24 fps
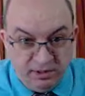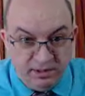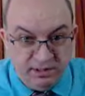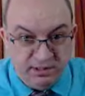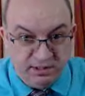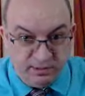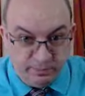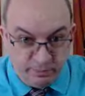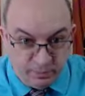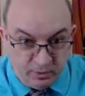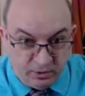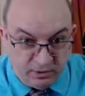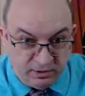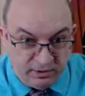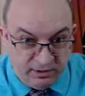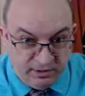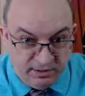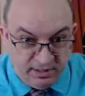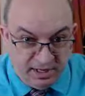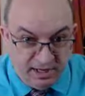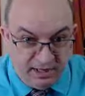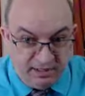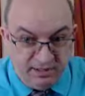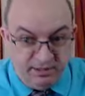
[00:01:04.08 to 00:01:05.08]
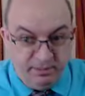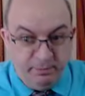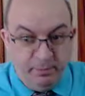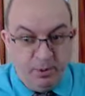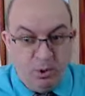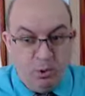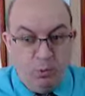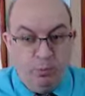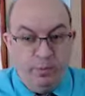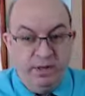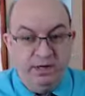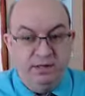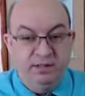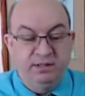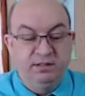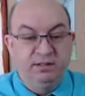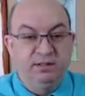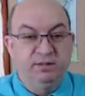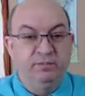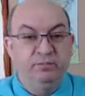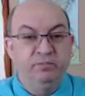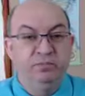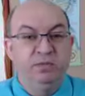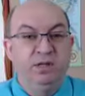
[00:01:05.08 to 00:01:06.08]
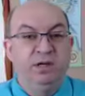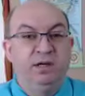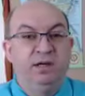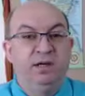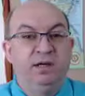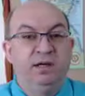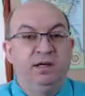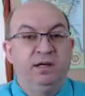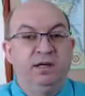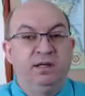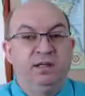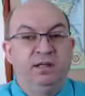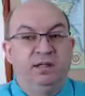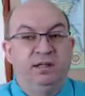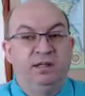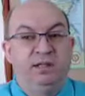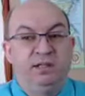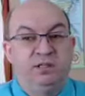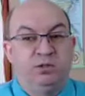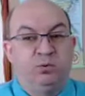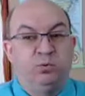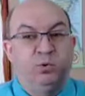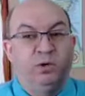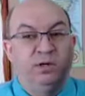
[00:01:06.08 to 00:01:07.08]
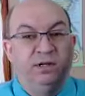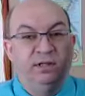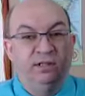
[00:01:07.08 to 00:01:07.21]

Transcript: Scotland at the moment. This one,